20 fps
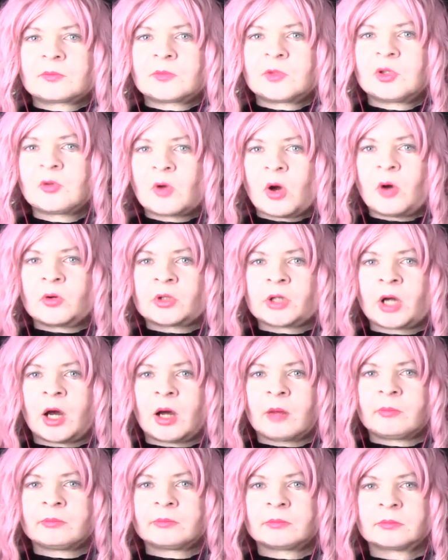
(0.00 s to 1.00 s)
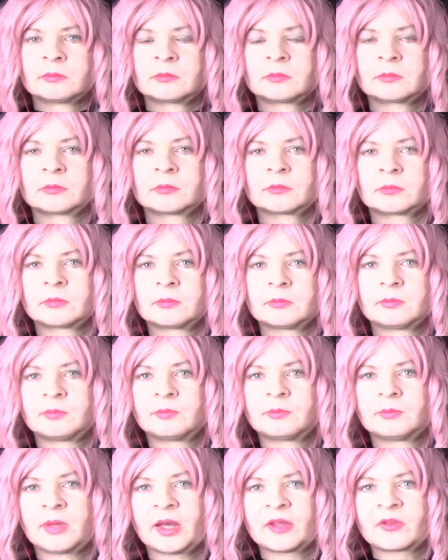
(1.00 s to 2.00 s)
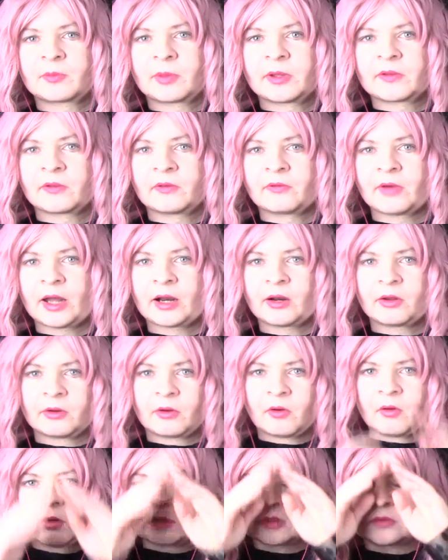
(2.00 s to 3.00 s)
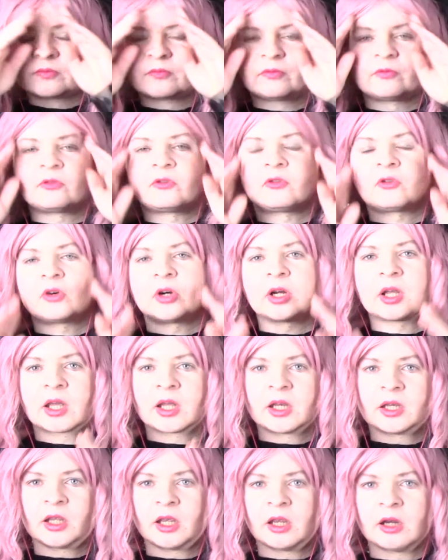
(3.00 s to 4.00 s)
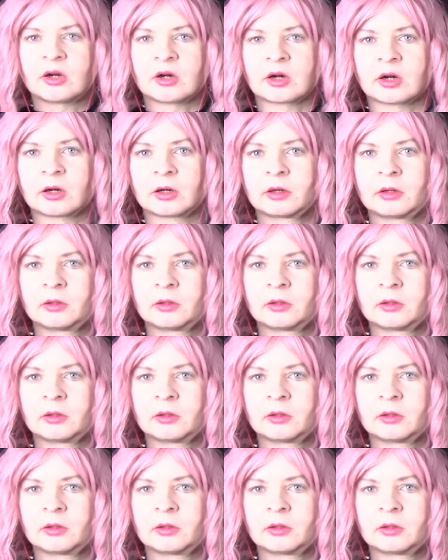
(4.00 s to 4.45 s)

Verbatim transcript: You go, Tom. Best piss you've had all frickin' year.